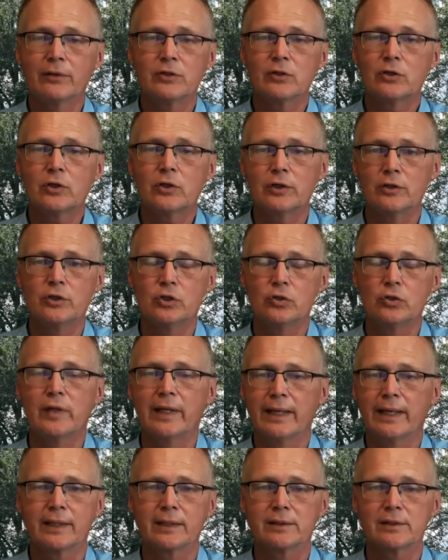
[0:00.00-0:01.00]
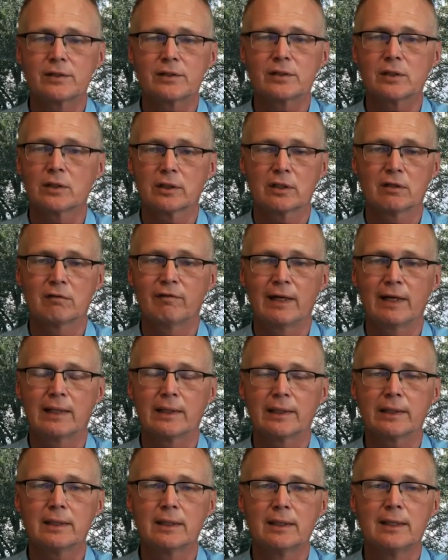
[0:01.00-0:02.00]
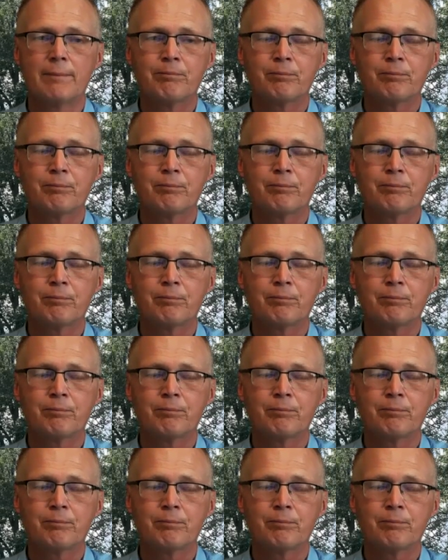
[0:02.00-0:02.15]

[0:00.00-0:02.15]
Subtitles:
You couldn't do that in Silicon Valley.